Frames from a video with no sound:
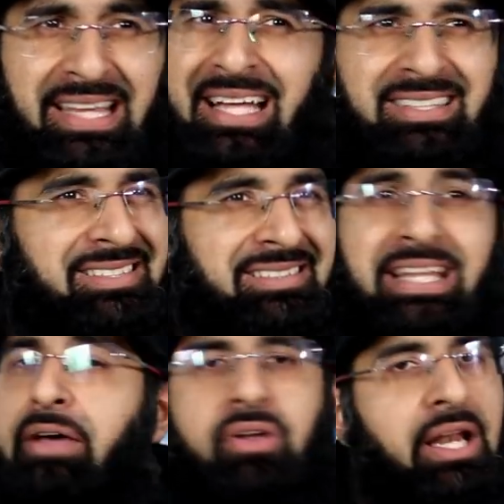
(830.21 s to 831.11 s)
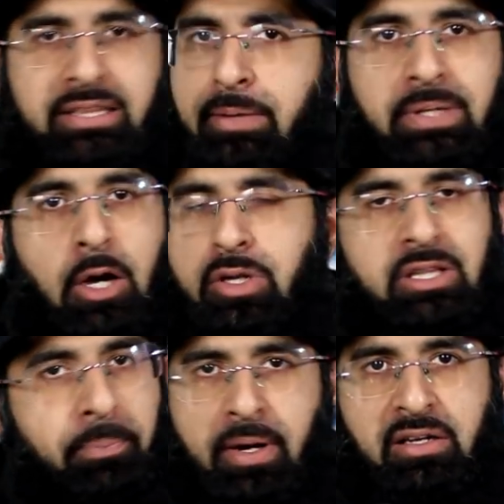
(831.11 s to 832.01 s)
that's never let them down
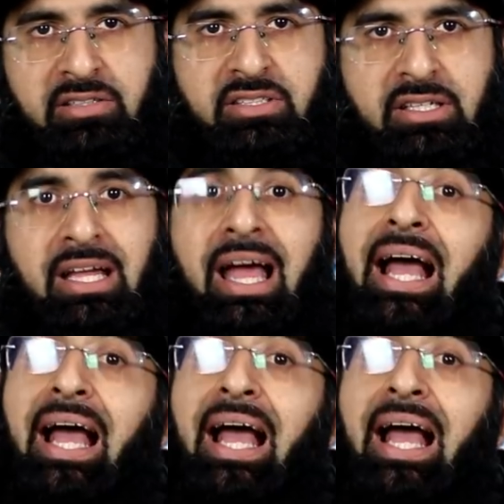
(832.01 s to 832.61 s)
in the past,